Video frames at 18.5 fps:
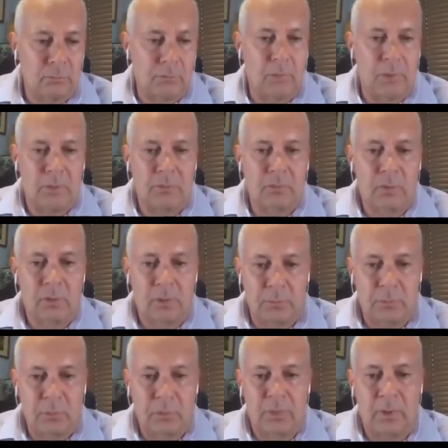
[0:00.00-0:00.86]

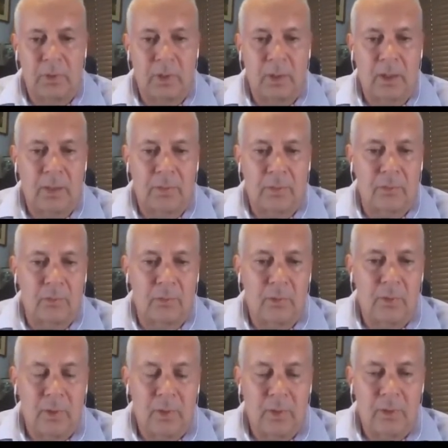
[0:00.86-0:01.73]
basically putting together
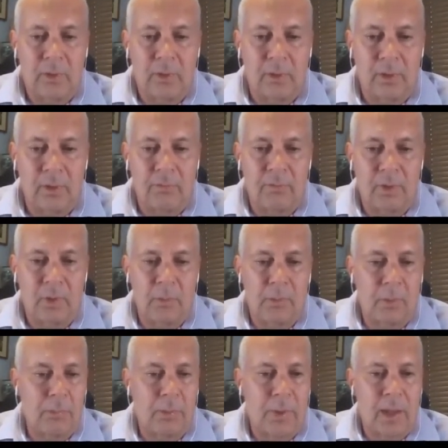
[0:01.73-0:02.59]
the
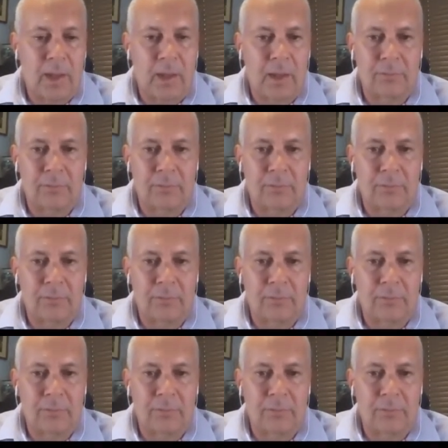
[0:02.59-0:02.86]
development path